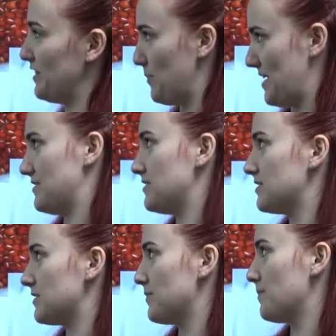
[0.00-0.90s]
the
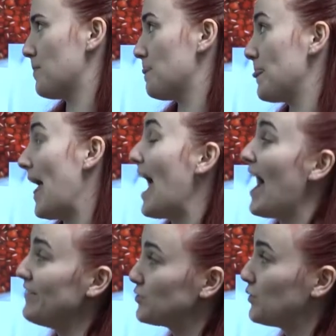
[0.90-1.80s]
beans.
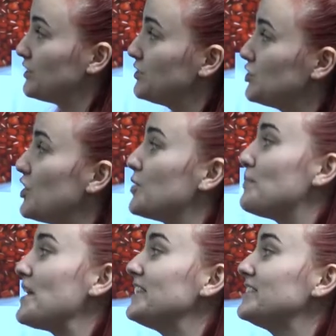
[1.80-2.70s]
Afterwards, the
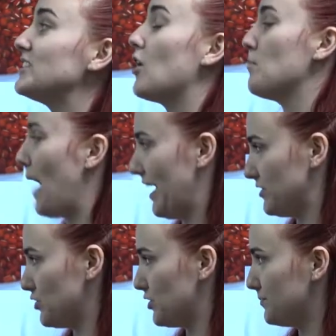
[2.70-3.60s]
beans are
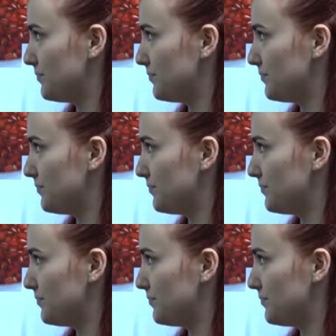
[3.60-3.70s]
mashed.